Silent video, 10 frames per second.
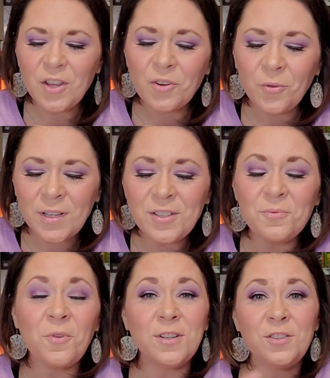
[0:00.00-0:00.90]
You're going to
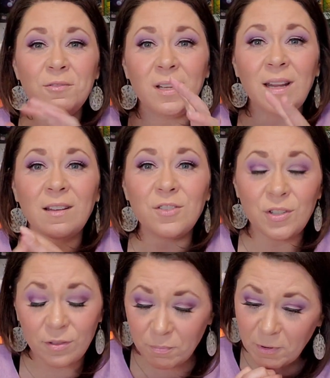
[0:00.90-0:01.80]
want to connect to
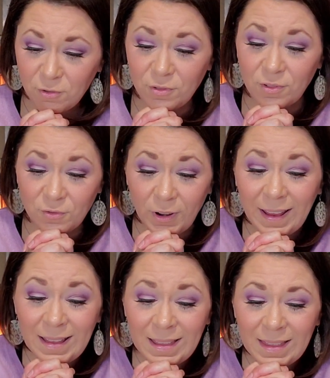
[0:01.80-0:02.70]
your spiritual
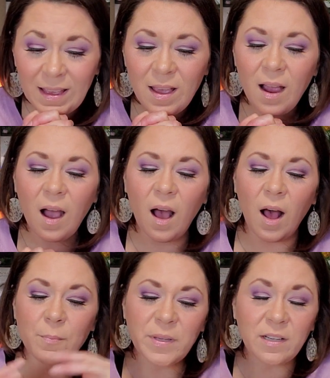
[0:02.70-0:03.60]
strength
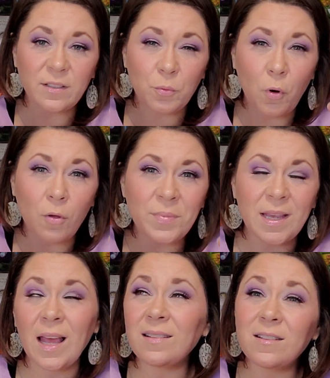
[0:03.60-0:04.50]
because we're all
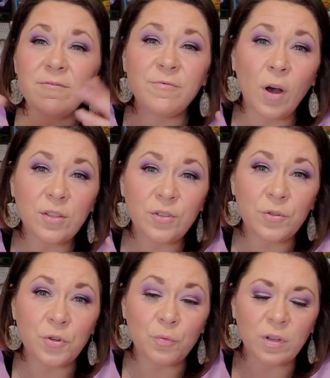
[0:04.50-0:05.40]
being asked to foster
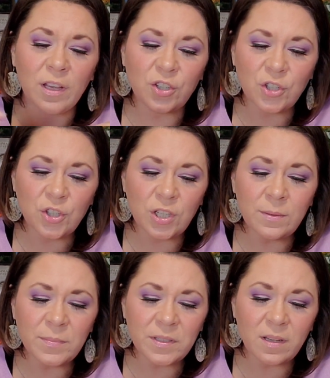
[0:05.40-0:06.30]
new
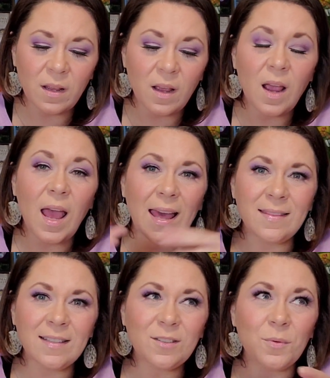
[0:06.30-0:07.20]
relationships. And
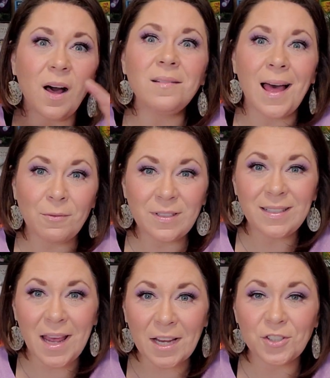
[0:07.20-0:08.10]
this will allow us
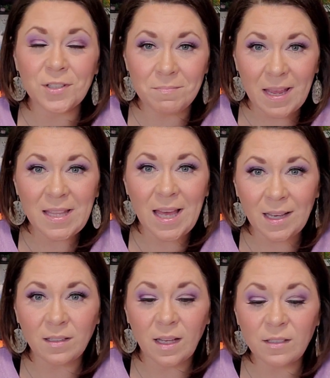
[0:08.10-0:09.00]
to actually make that
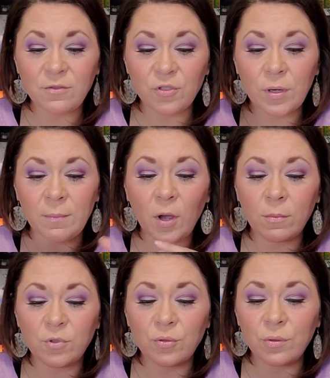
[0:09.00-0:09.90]
collective dream
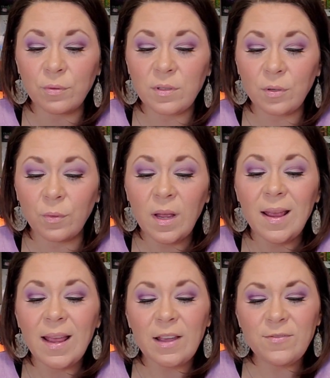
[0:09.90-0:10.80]
come true. So
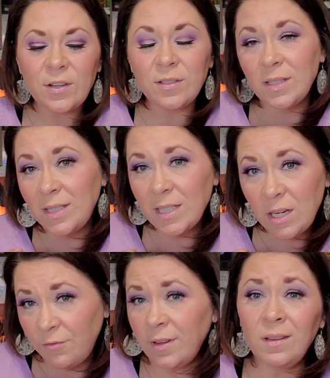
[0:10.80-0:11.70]
if there's a
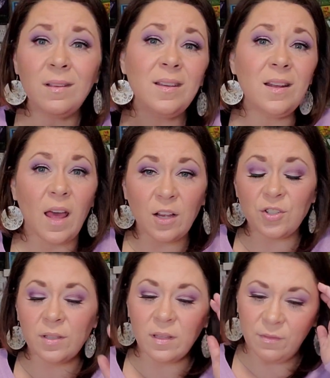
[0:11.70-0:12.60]
significant
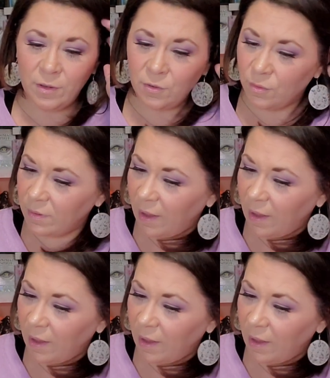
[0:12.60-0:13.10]
connection leaving your